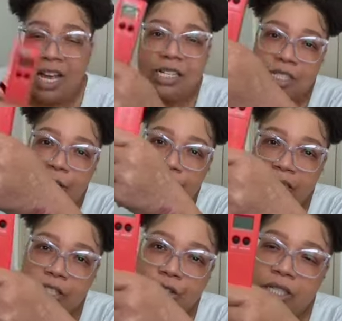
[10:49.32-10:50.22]
So
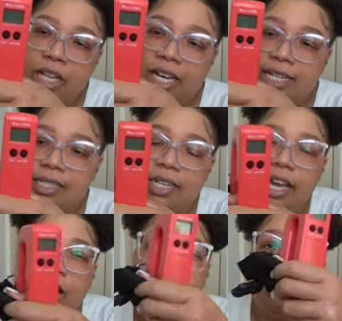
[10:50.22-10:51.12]
get you a luggage
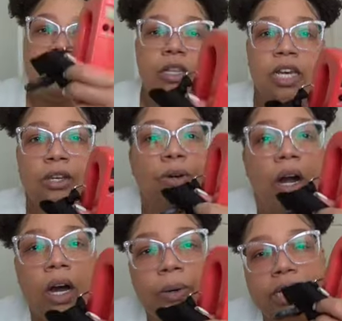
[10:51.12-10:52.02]
scale so that you are
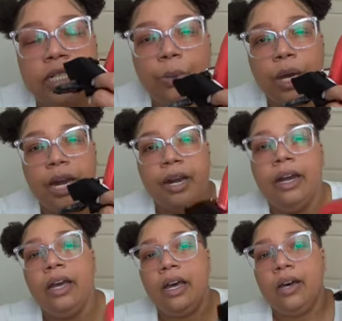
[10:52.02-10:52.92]
always aware
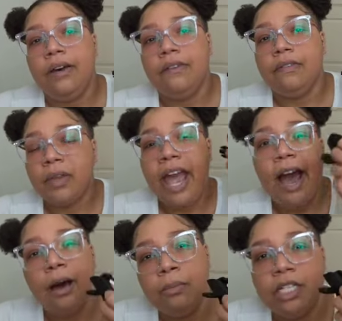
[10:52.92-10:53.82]
of
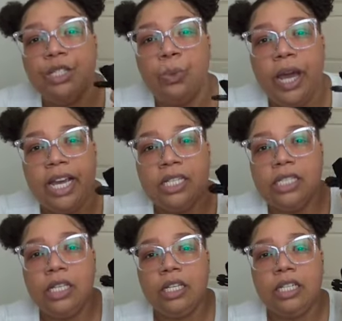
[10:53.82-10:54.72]
how much
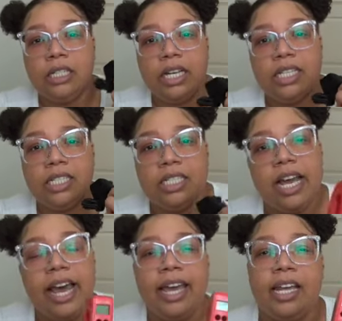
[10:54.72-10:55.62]
weight your luggage is
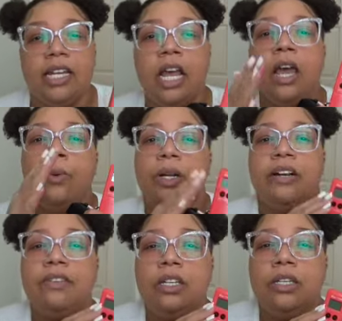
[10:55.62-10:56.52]
at. And
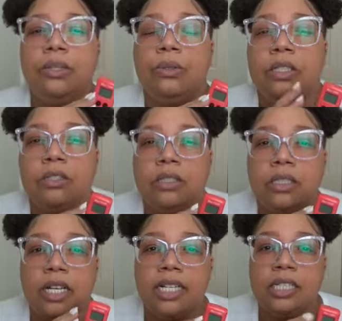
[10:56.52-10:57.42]
whenever you use
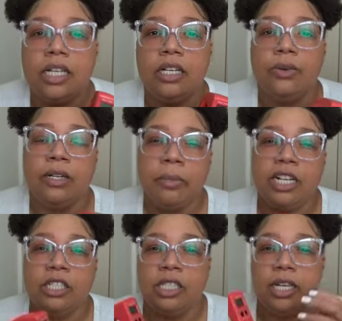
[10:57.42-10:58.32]
this luggage scale, you want to make
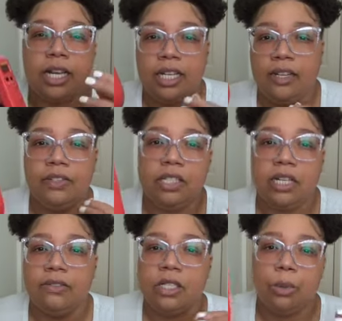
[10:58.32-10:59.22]
sure you kind of give
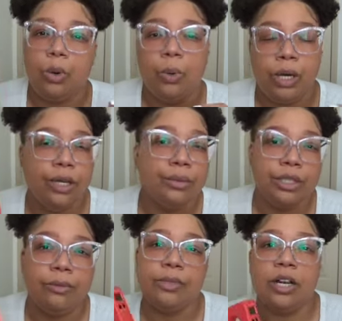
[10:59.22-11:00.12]
yourself some wiggle room.